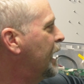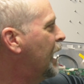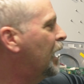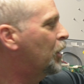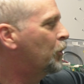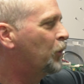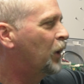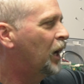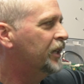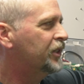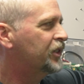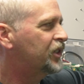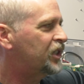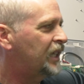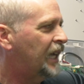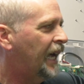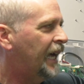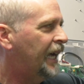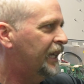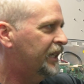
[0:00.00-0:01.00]
got a run
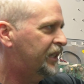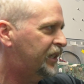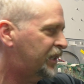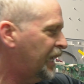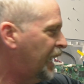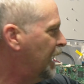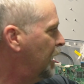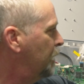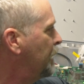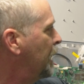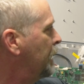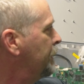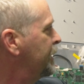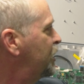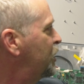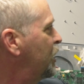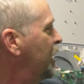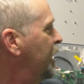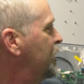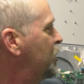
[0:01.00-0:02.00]
status saying my
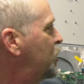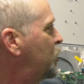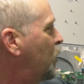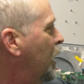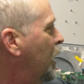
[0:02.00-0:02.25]
machine's